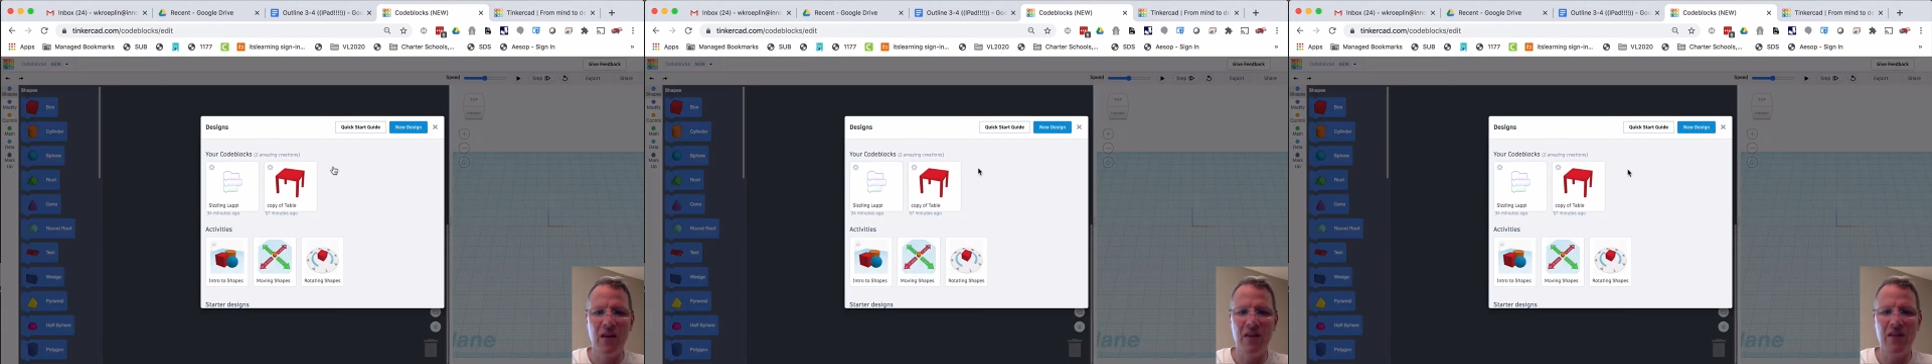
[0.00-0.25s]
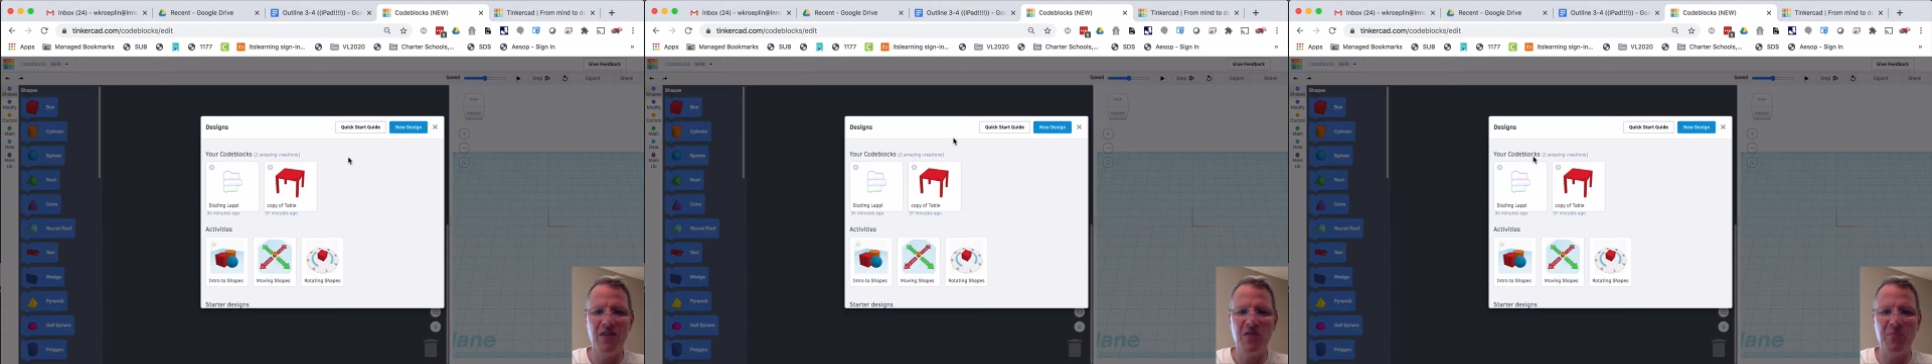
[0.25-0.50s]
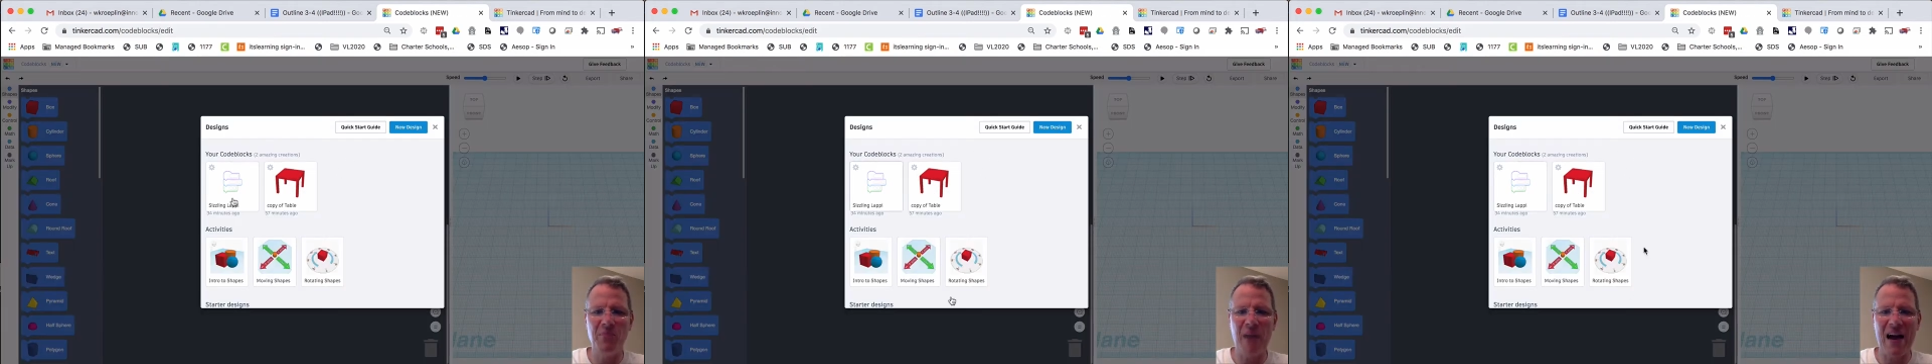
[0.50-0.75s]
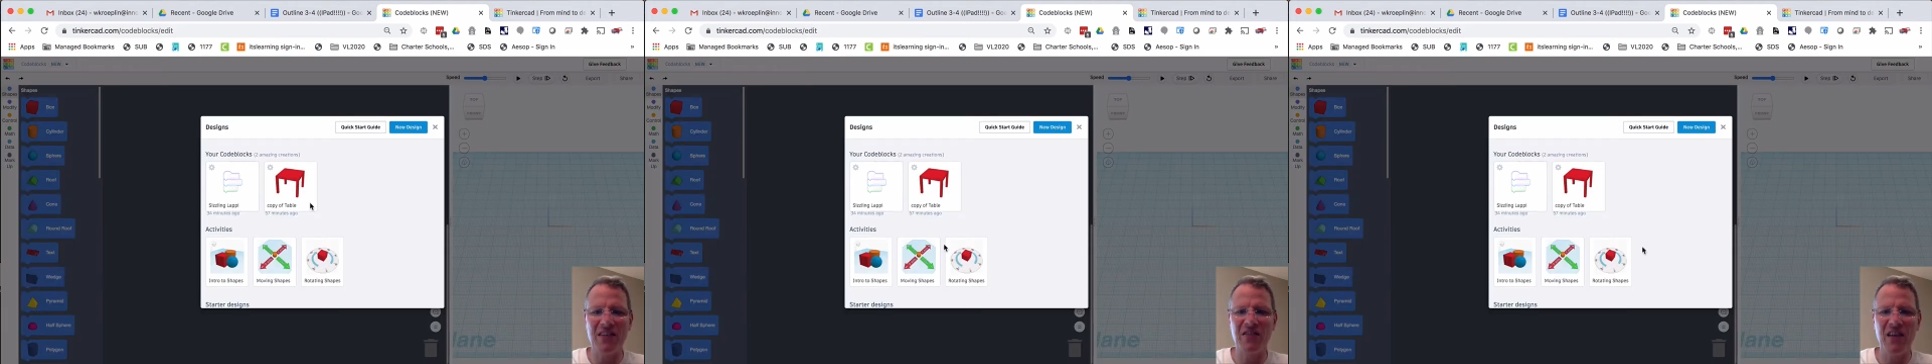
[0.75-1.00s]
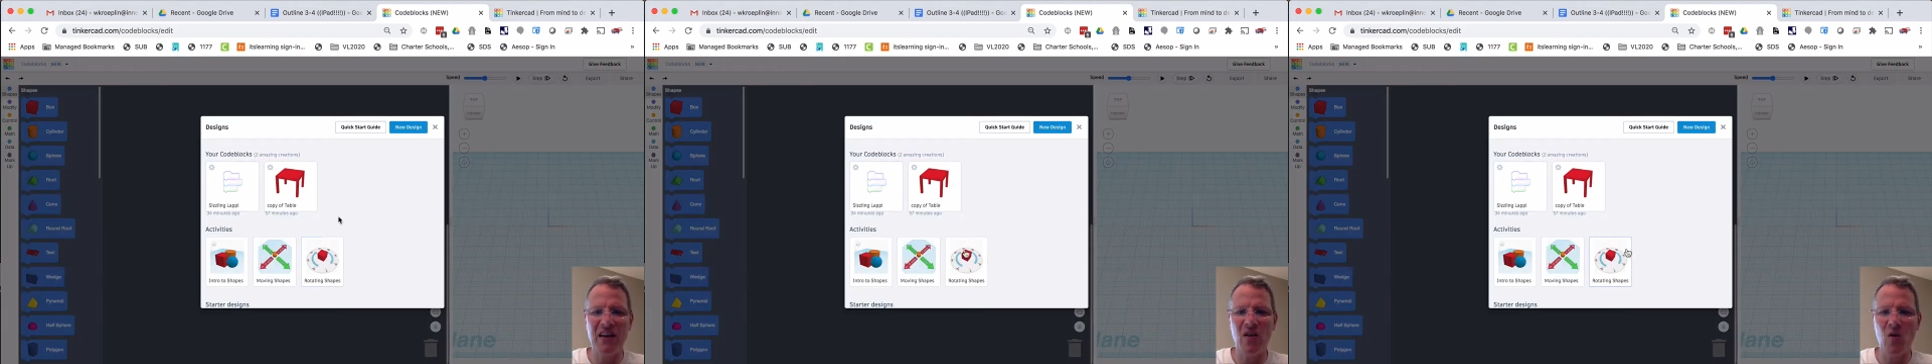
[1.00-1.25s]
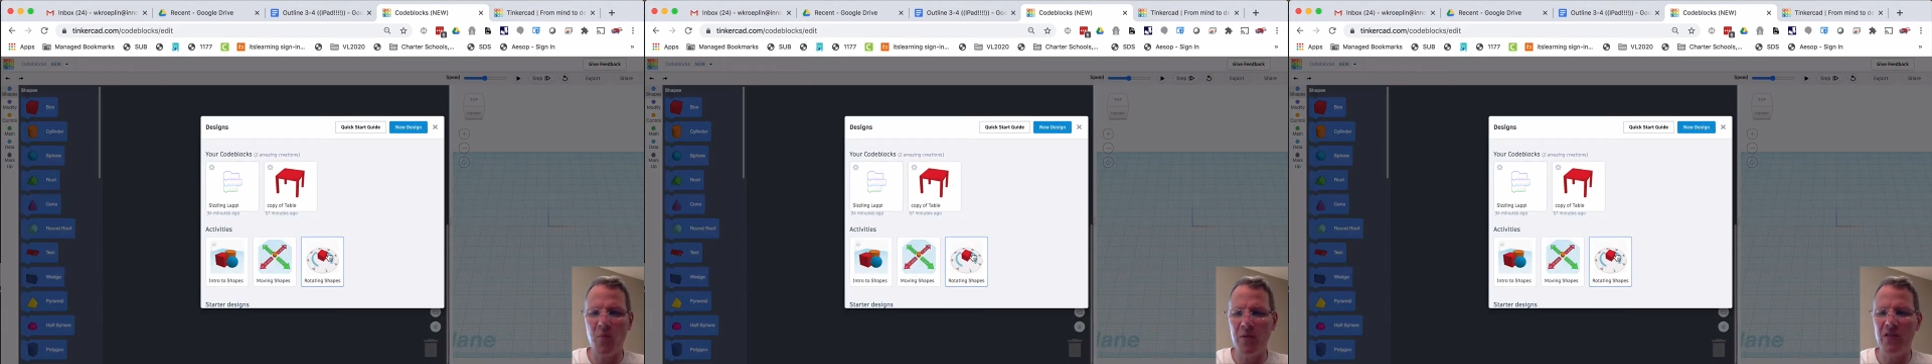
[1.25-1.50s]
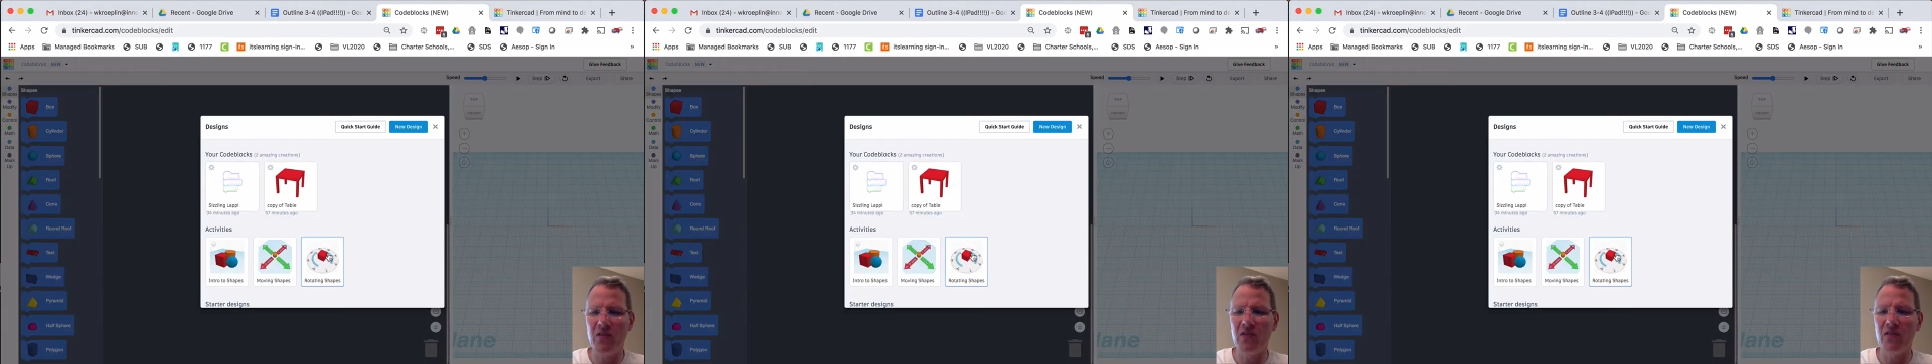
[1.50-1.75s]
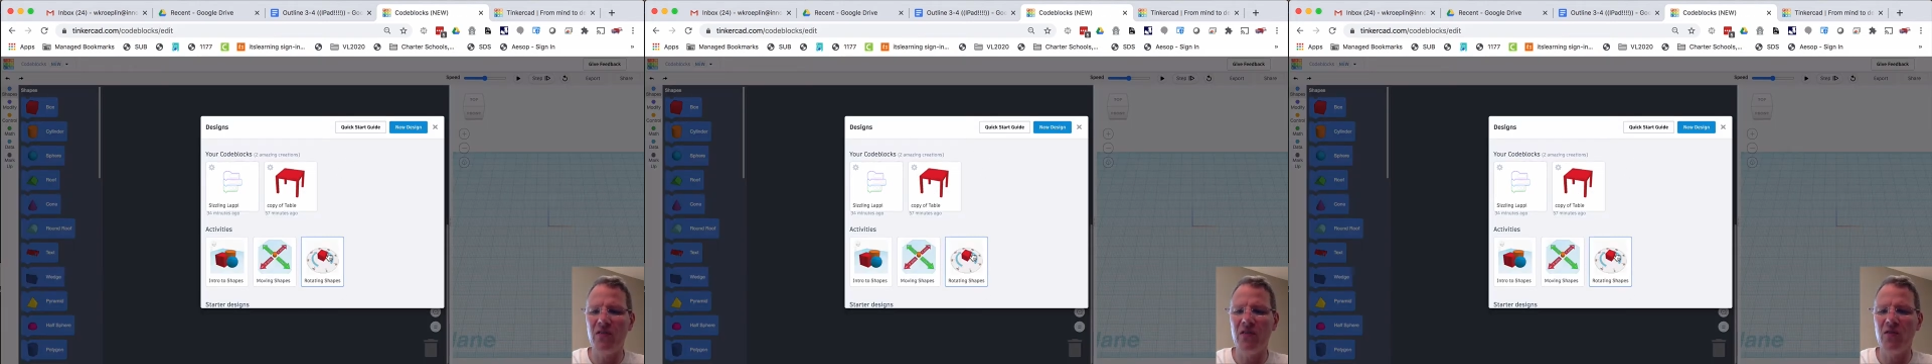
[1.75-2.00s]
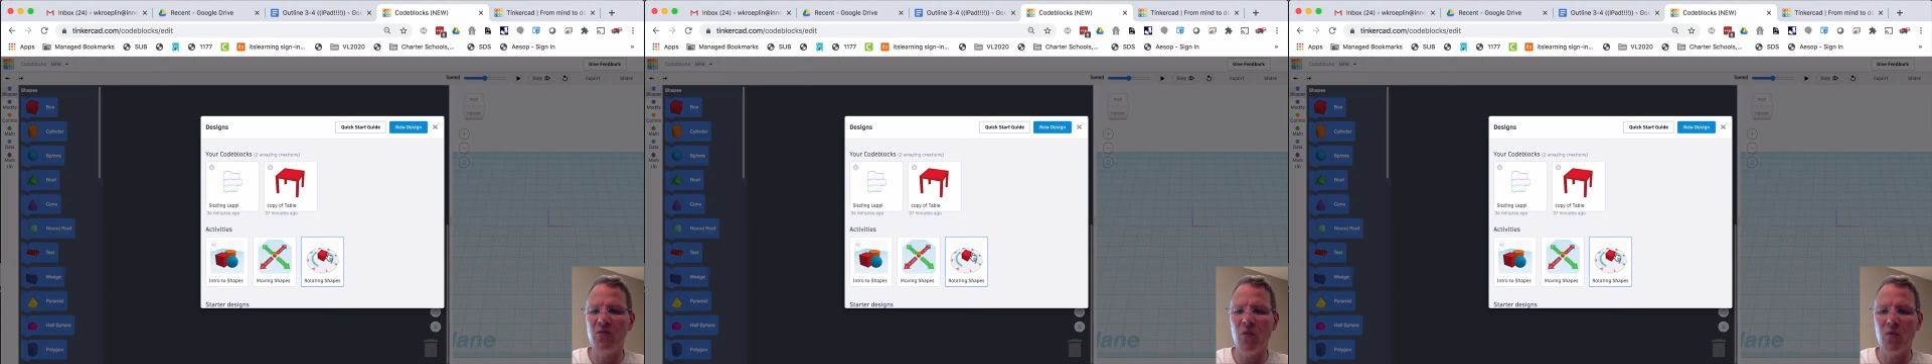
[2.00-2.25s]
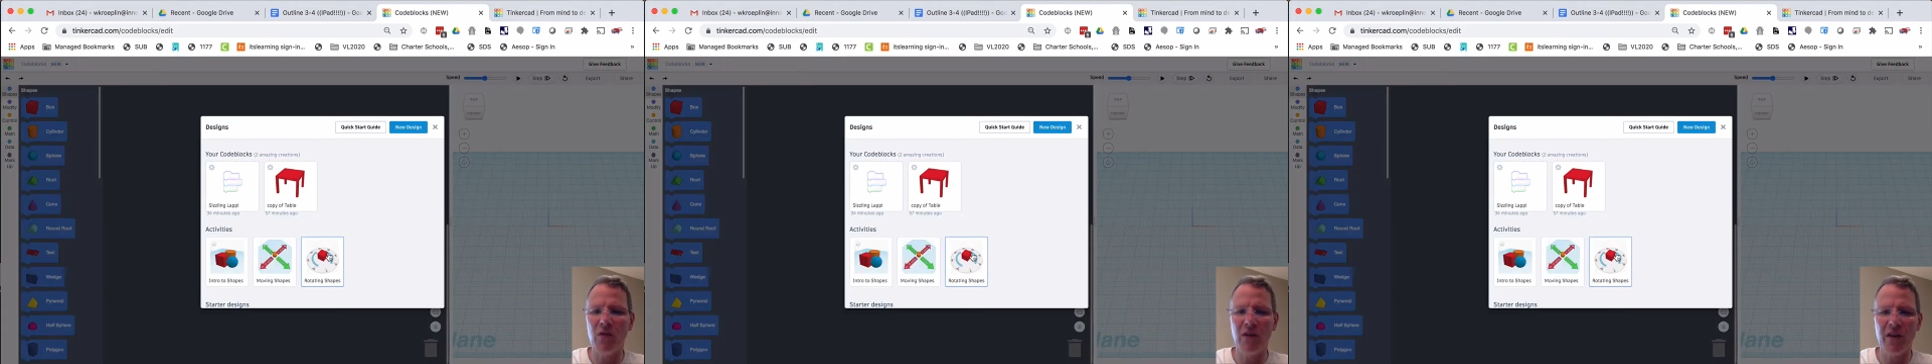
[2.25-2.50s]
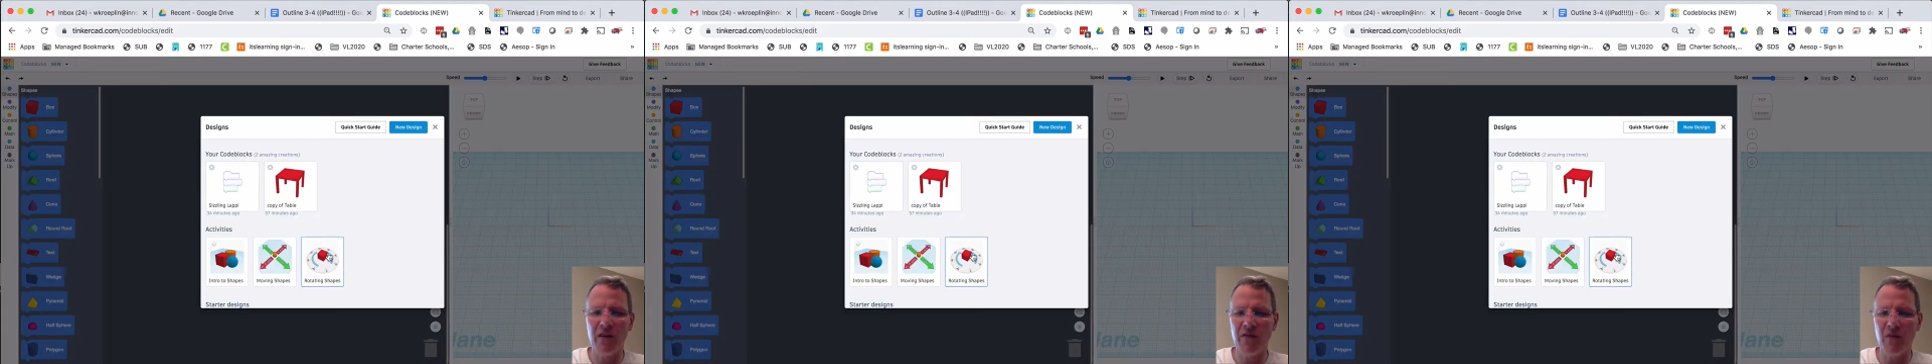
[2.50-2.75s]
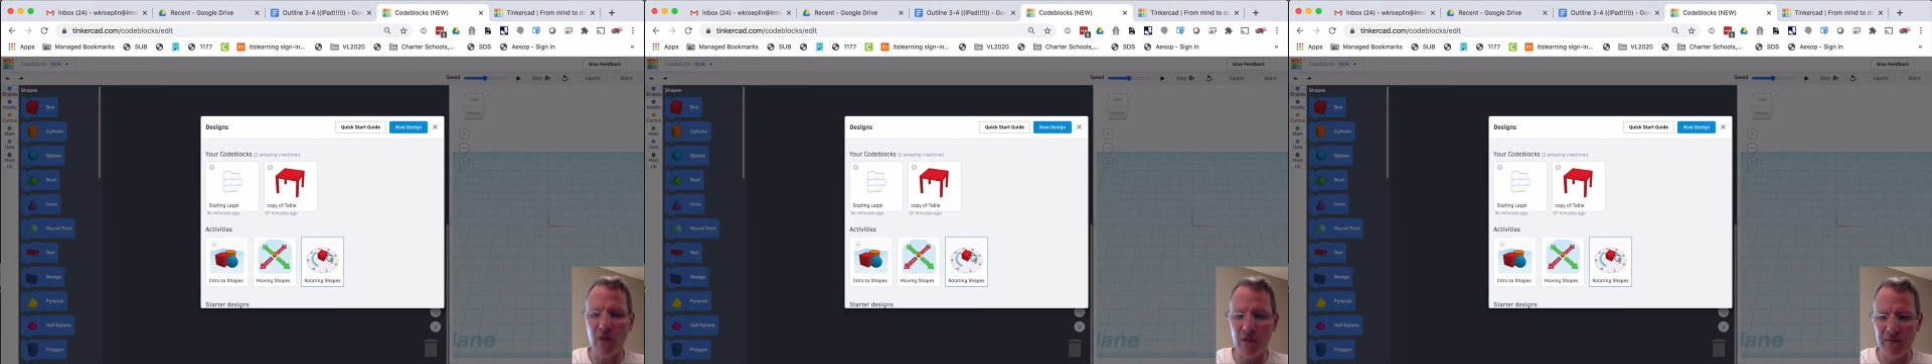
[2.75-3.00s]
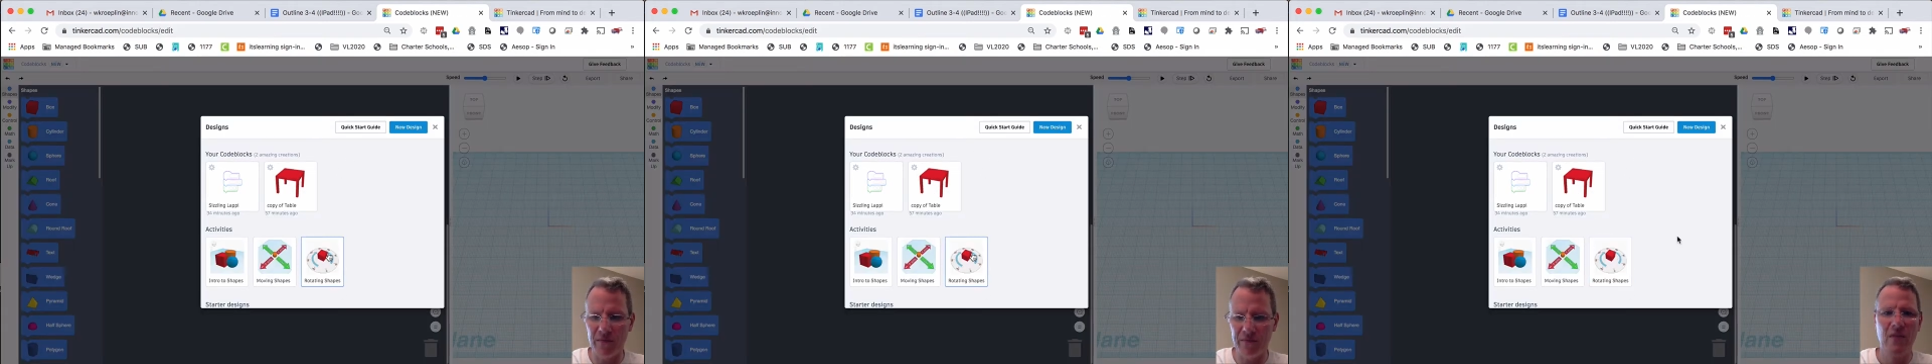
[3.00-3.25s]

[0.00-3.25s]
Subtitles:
This box that opens is what we're looking for.